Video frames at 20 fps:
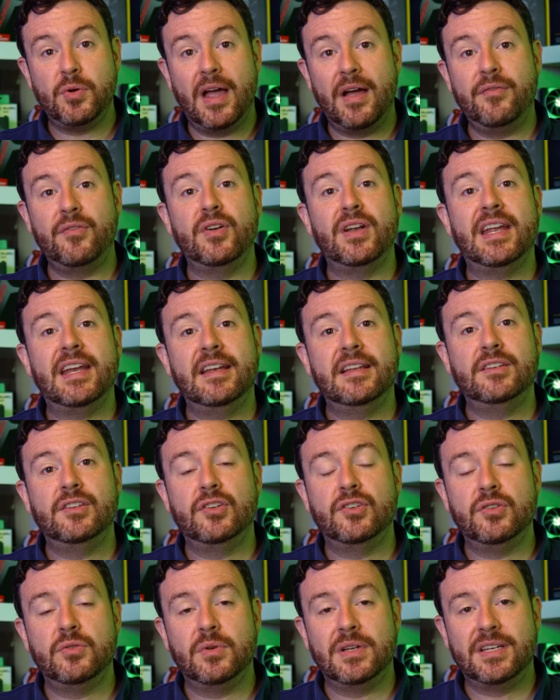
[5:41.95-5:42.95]
ever needing to
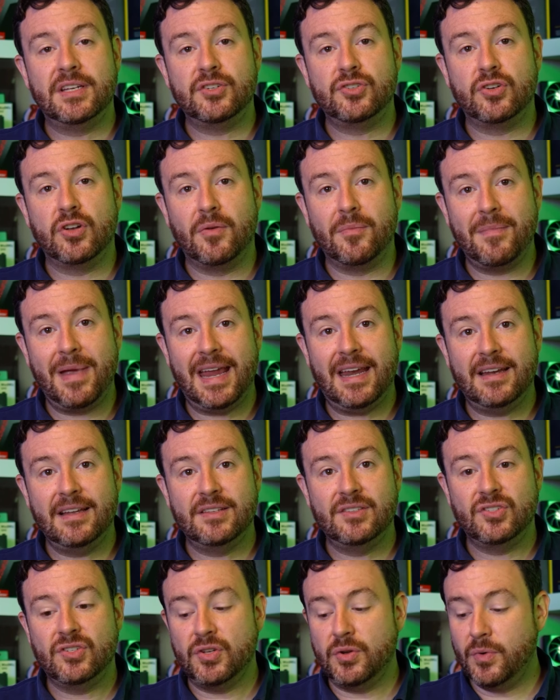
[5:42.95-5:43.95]
do additional
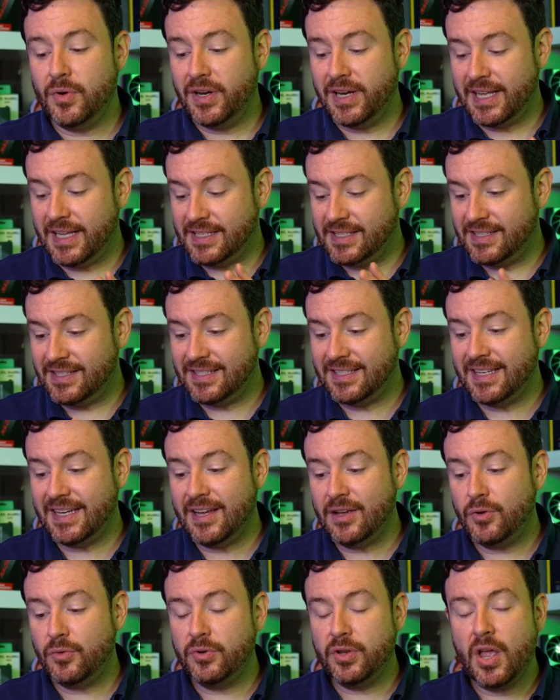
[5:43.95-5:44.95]
maintenance to it. It's
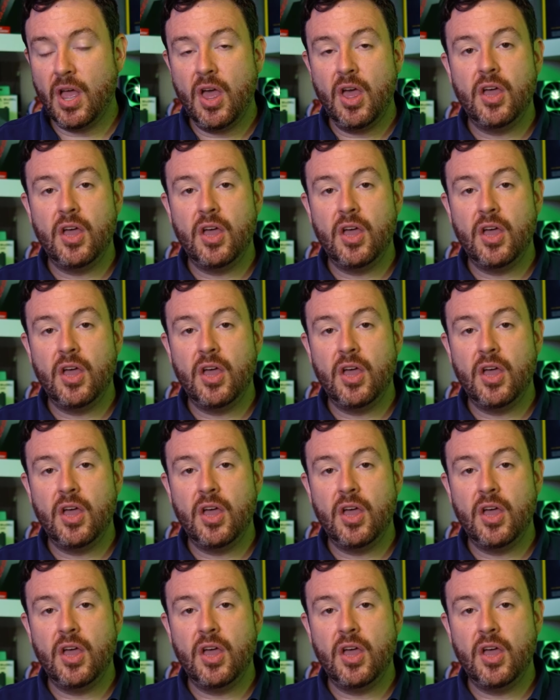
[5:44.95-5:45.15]
sealed.